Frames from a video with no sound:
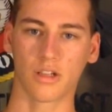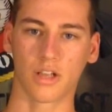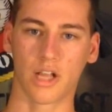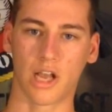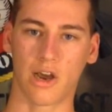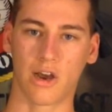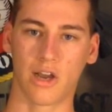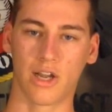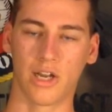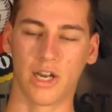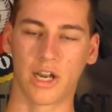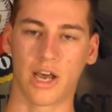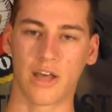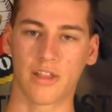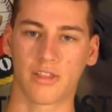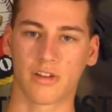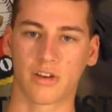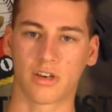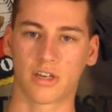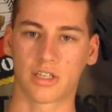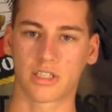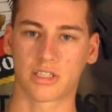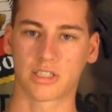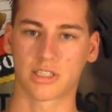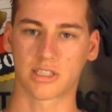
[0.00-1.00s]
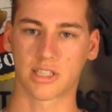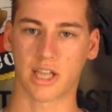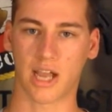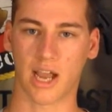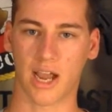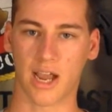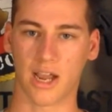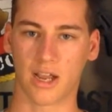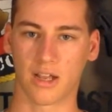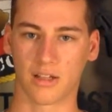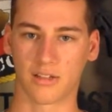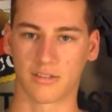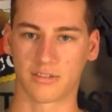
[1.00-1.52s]
Now another
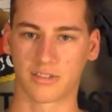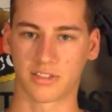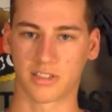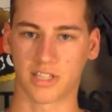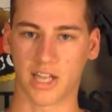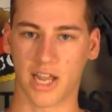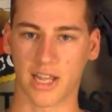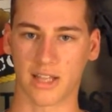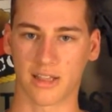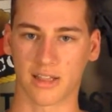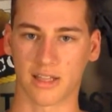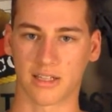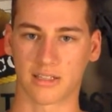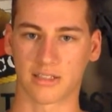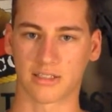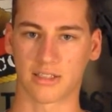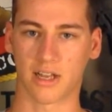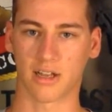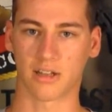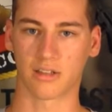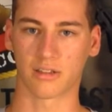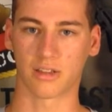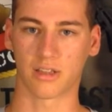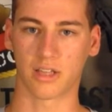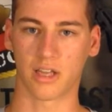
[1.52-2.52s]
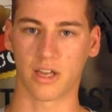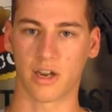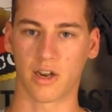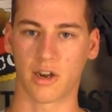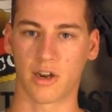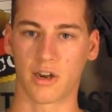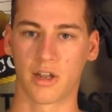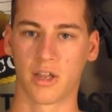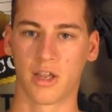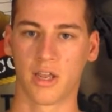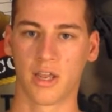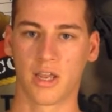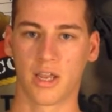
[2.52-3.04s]
style of sight that's out
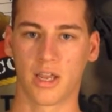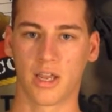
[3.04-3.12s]
there